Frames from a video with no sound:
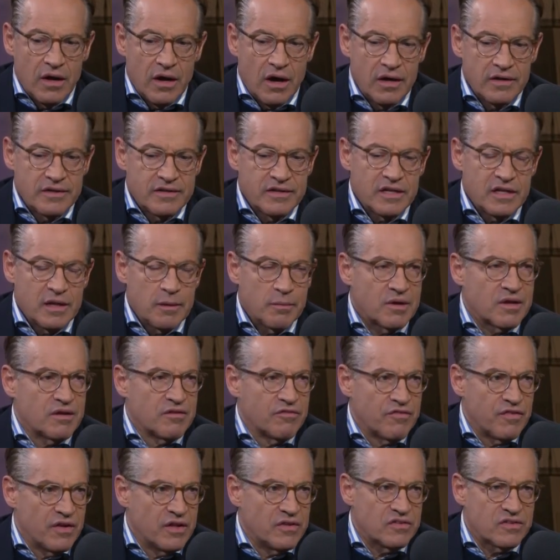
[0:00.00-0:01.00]
until I'm
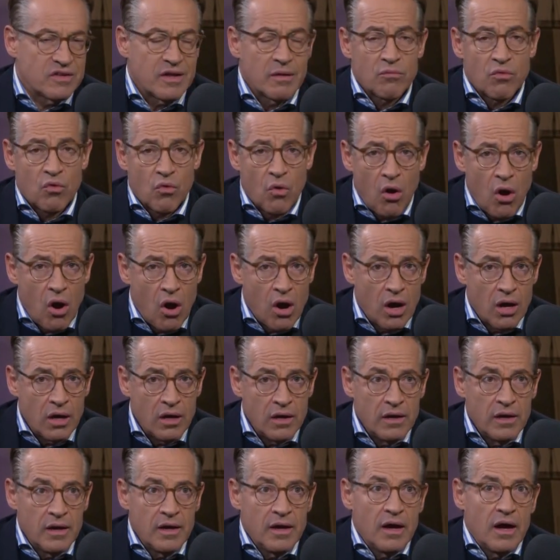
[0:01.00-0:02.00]
convinced I'm wrong.
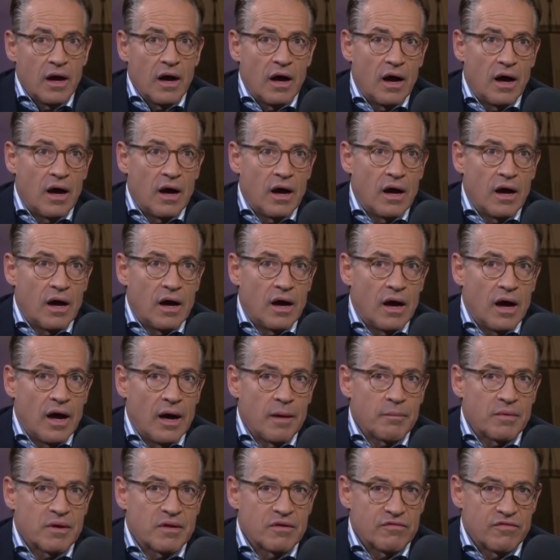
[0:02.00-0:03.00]

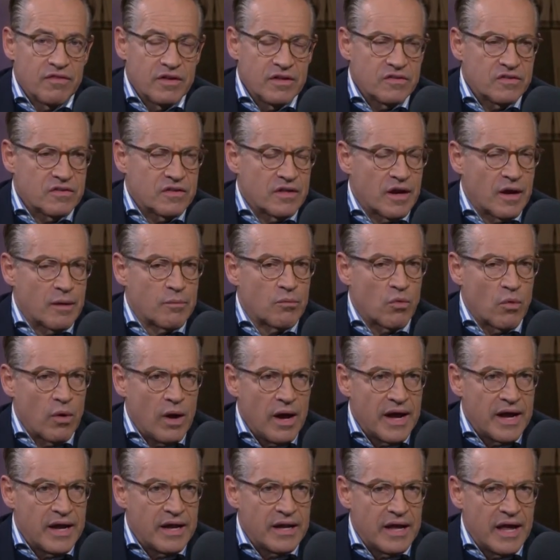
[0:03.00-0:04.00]
I'm convinced that I'm
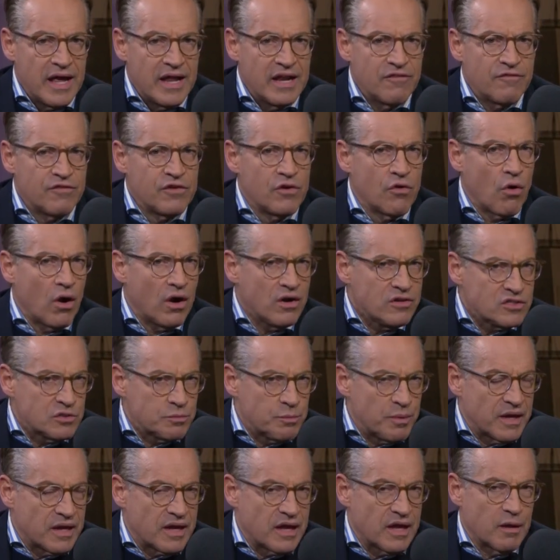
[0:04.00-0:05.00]
right. And if you aren't
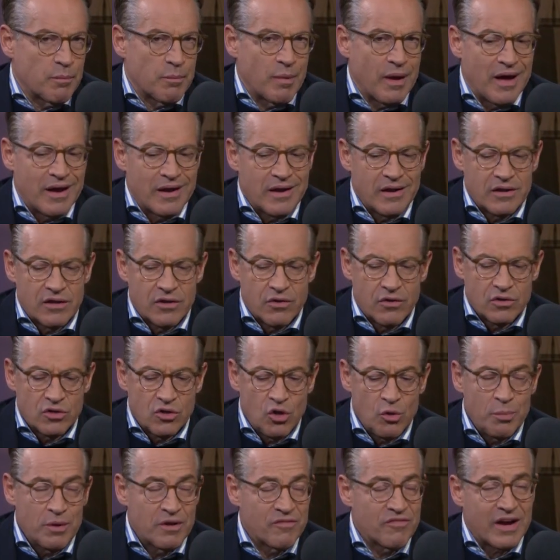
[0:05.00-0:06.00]
speaking about it, you're a
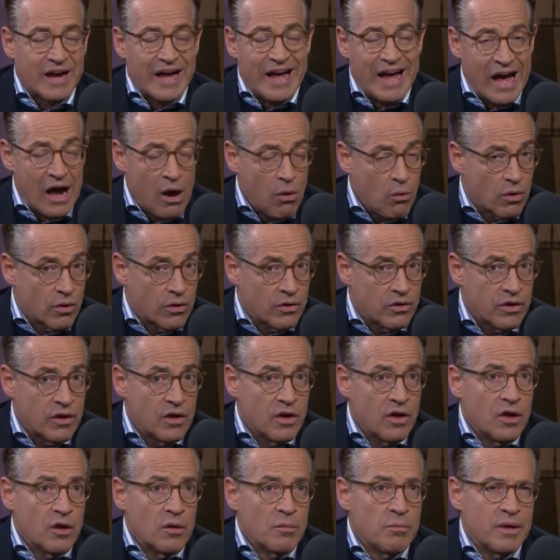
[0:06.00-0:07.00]
little bit of a coward
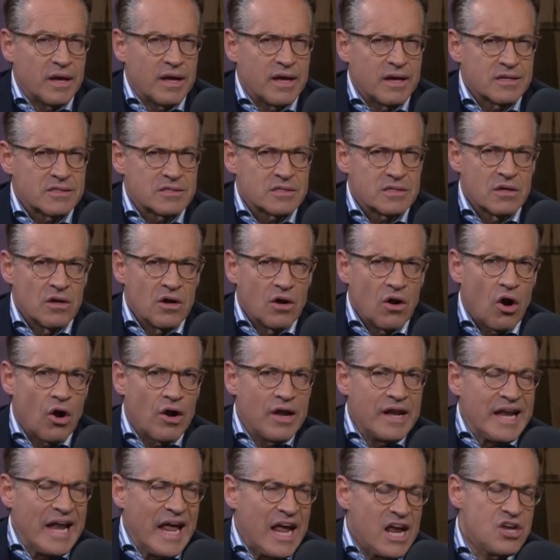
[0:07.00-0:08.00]
because our
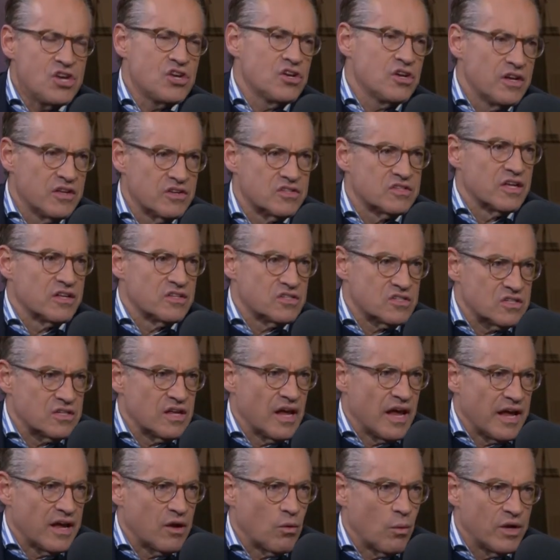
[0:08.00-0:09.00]
nation is at
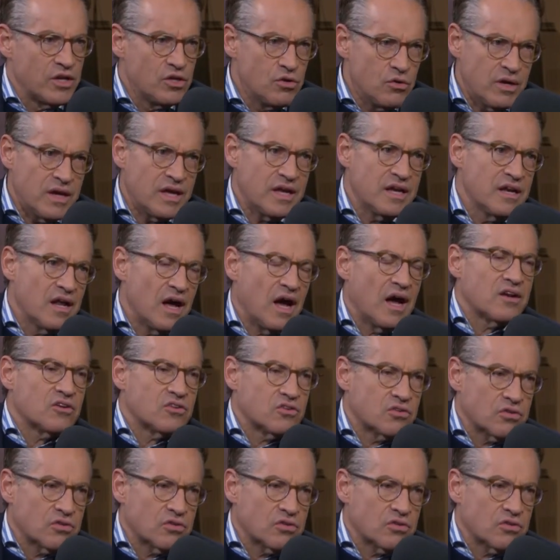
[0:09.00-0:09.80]
stake. When you cannot